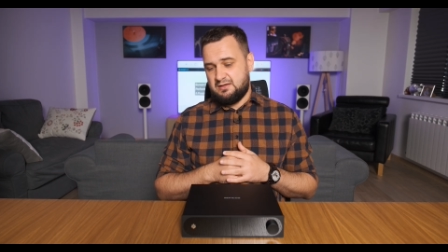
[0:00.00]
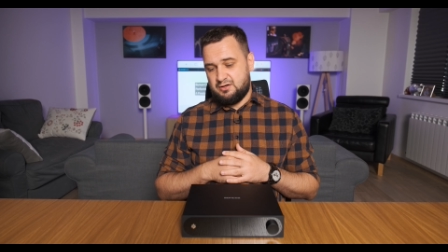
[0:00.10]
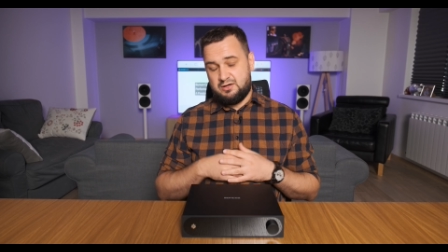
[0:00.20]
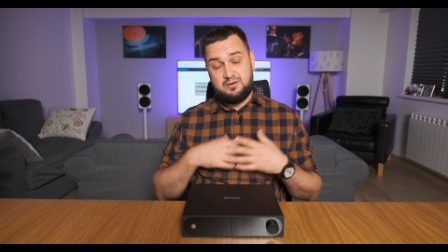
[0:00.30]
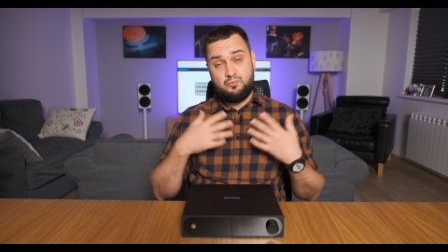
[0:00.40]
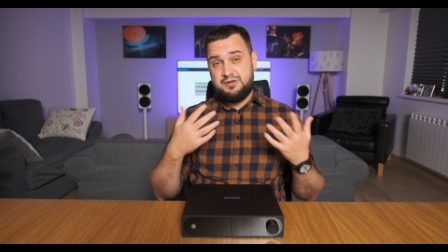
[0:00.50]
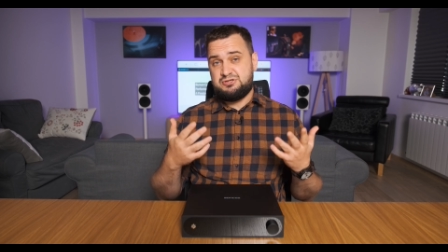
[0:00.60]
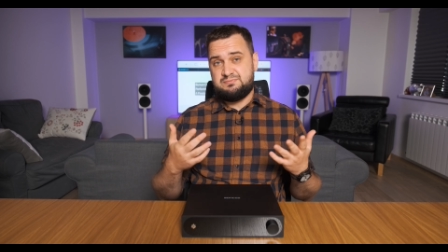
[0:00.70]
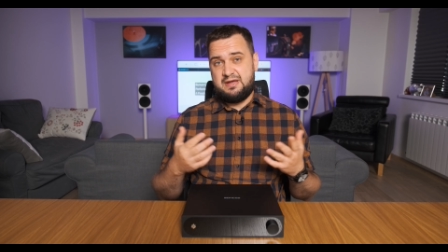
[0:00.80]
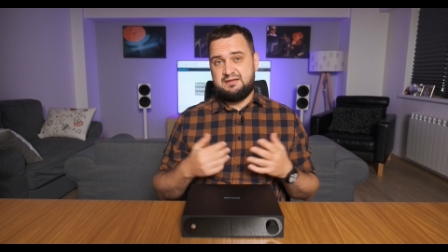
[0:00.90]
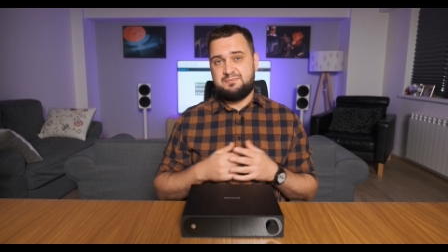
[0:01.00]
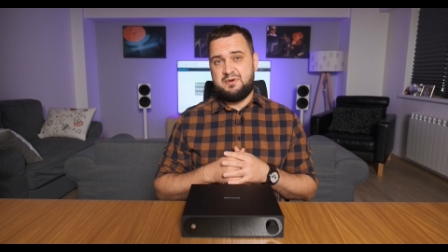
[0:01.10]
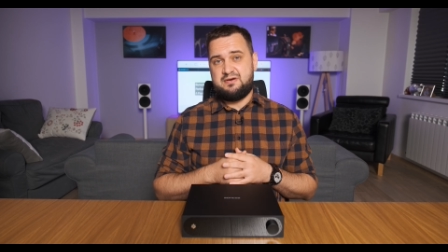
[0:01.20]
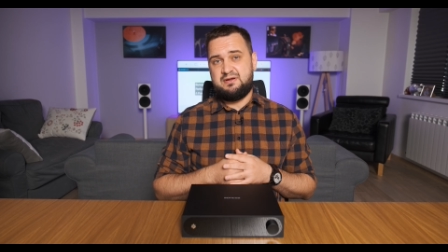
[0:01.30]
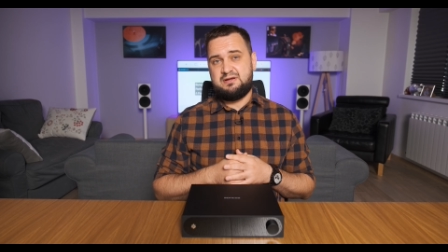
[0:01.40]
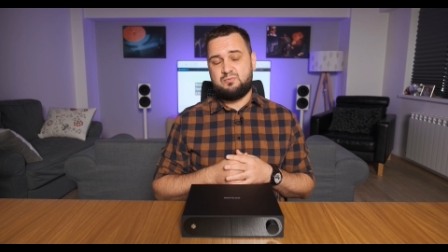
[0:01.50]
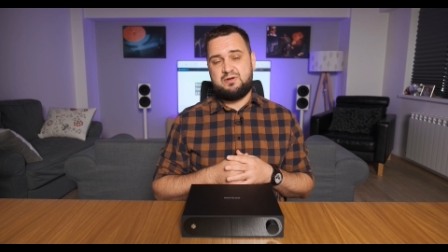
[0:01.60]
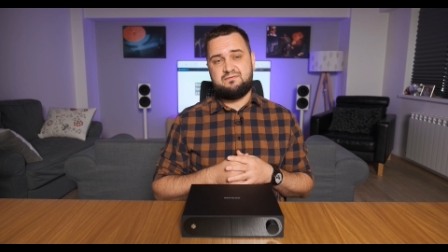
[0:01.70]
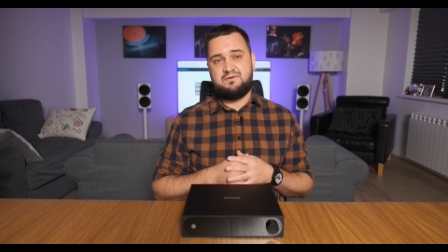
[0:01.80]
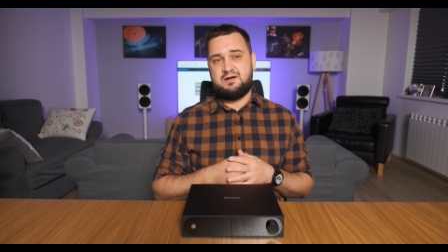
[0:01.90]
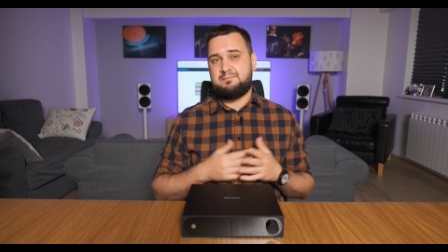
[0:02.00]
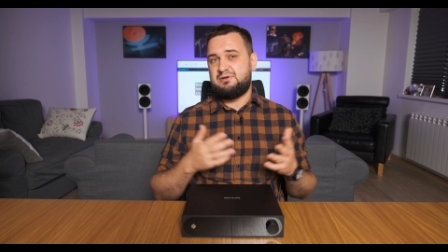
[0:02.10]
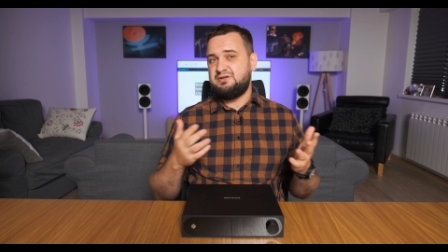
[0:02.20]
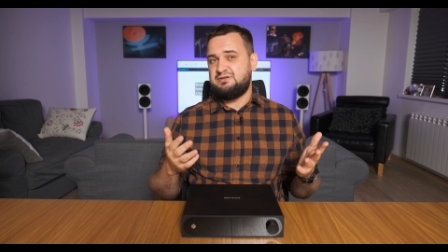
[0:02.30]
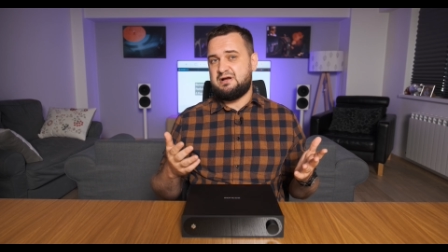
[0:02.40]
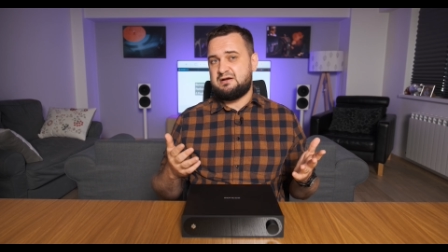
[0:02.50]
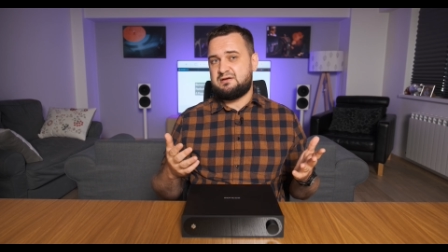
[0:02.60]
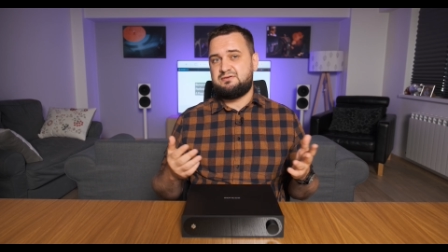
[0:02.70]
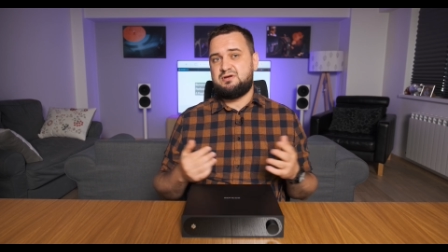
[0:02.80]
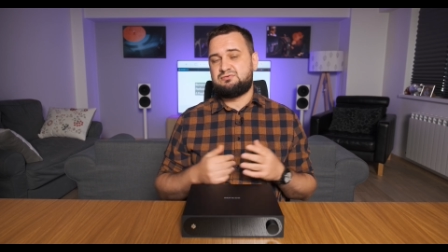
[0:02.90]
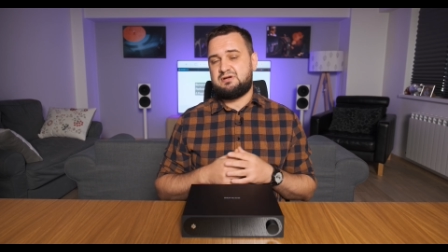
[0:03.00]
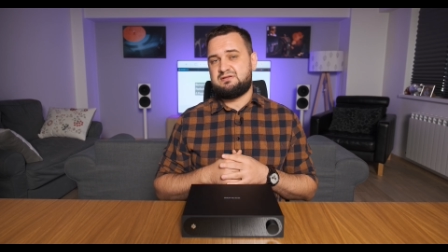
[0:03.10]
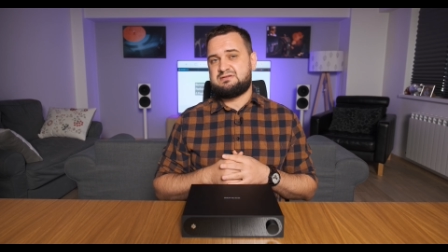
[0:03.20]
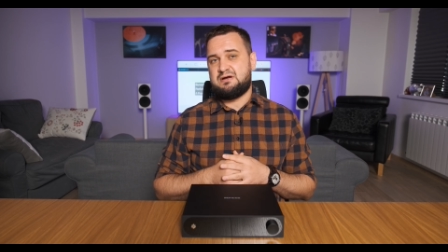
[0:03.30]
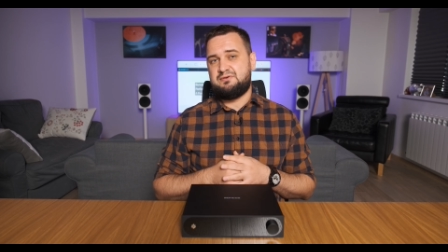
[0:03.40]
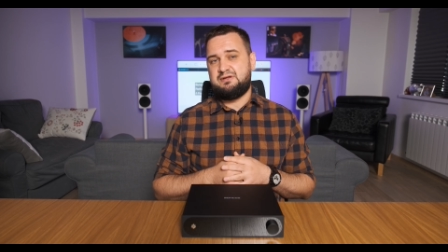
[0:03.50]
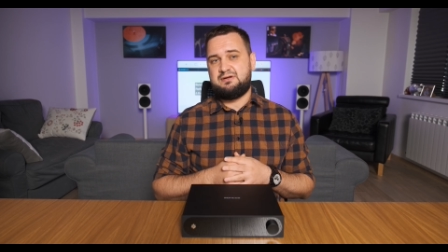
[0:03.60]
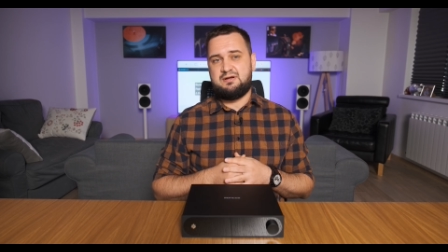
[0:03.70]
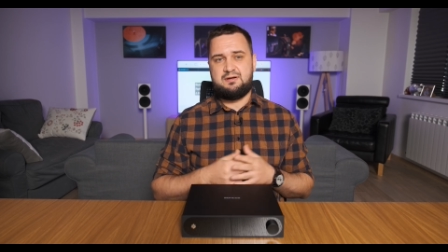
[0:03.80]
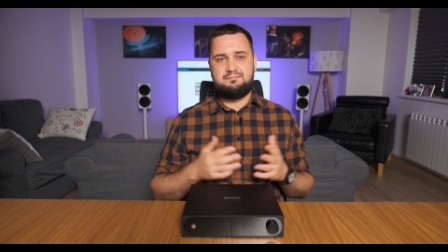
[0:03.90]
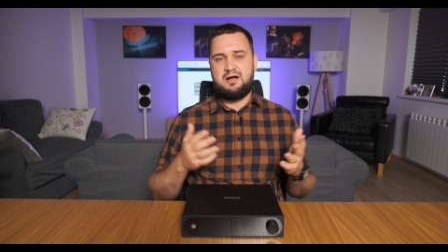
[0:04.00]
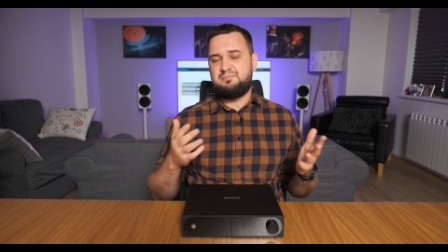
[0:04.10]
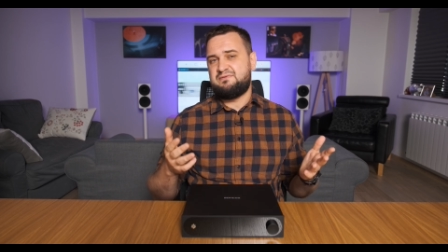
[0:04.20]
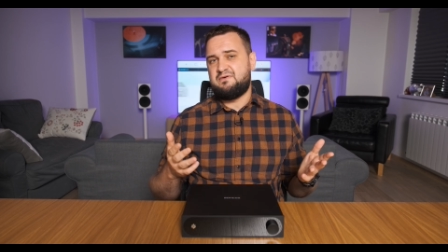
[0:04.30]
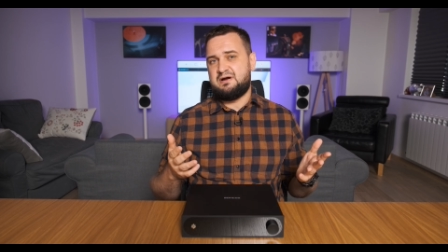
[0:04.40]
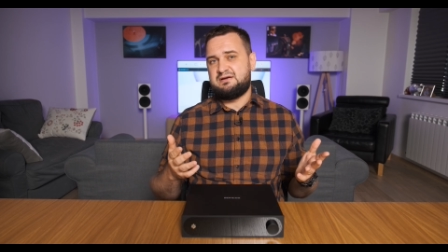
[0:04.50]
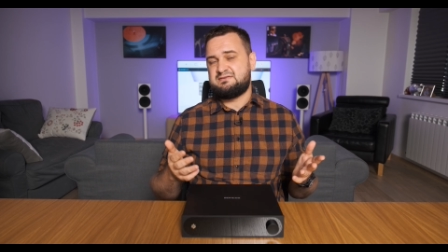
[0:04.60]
which made pairing with linear and neutral sounding amplifiers,